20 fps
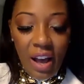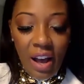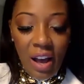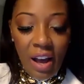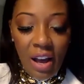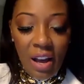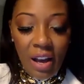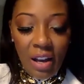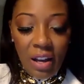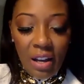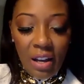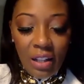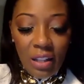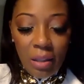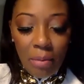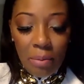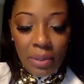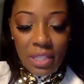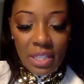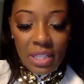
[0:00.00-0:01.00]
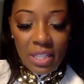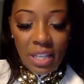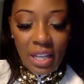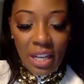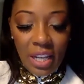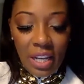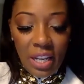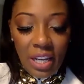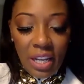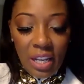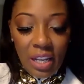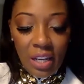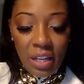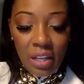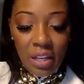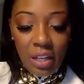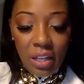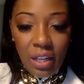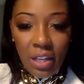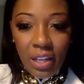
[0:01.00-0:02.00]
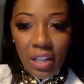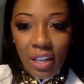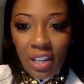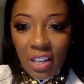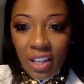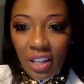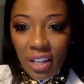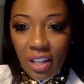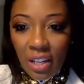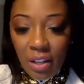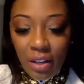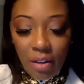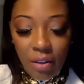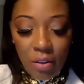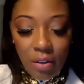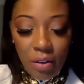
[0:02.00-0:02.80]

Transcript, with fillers: Uh, let me see